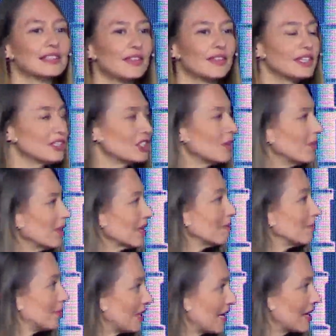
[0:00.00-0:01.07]
this topic
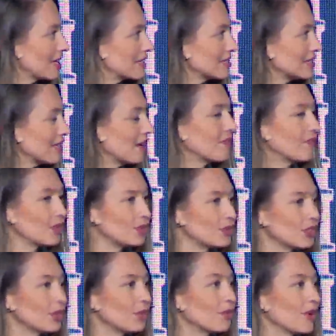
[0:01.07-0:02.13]
implies a
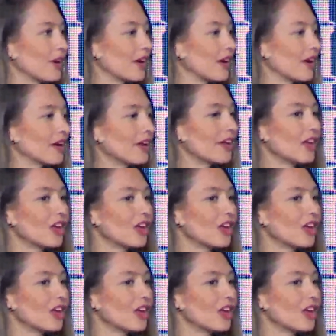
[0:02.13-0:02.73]
future where